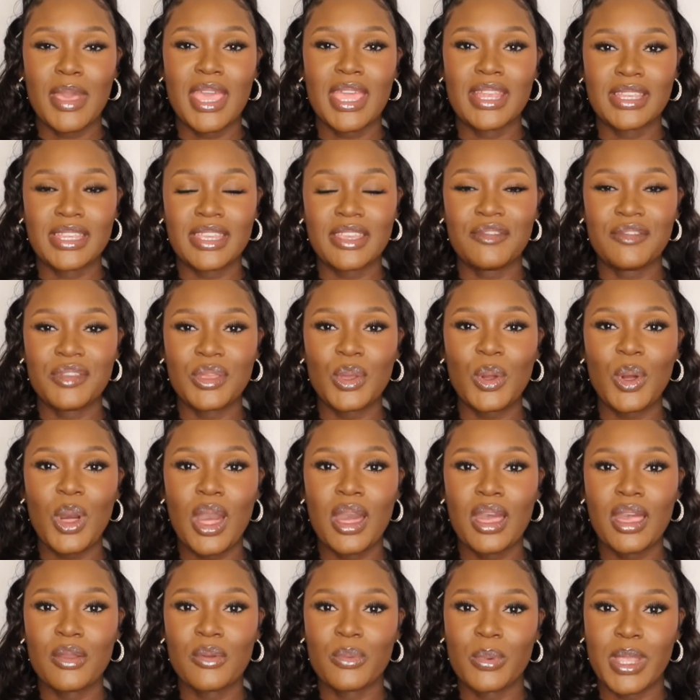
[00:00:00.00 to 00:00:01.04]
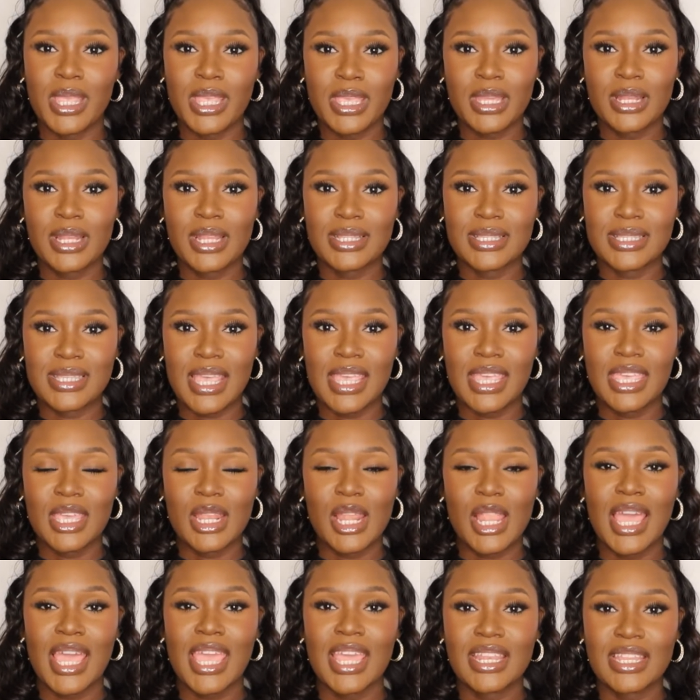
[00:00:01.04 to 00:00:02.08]
and if you are a regular
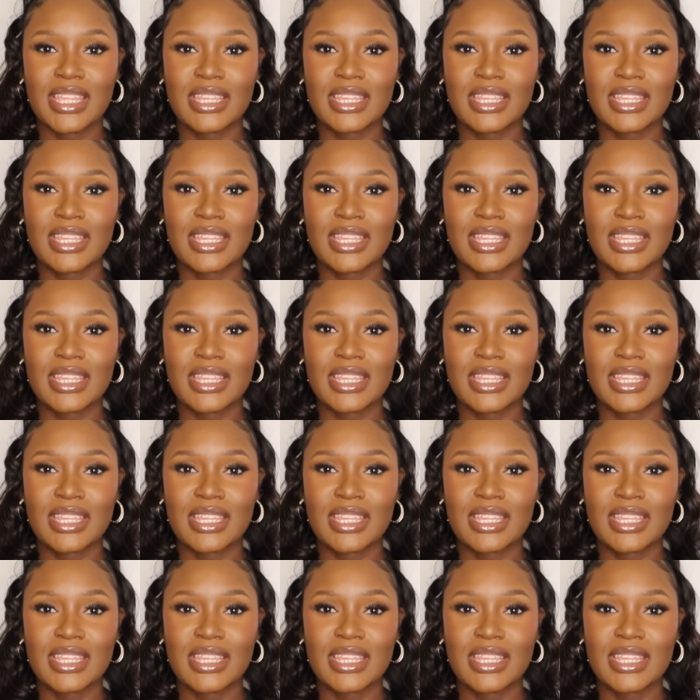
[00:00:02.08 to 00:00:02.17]
an